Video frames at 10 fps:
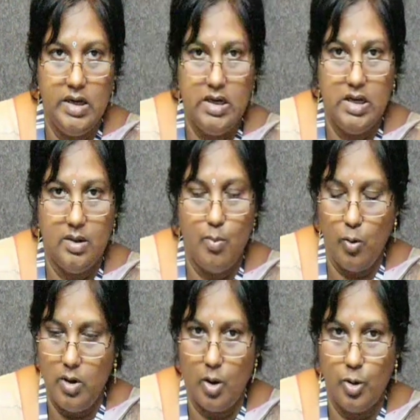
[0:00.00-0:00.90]
linear
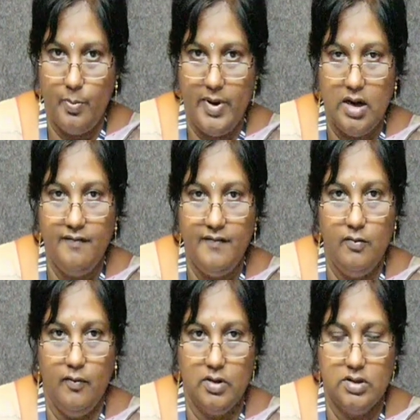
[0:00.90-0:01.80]
bound automata
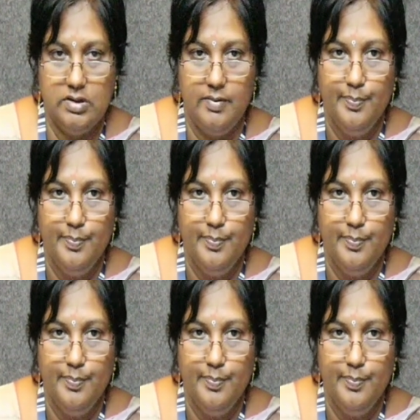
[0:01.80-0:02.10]
will works.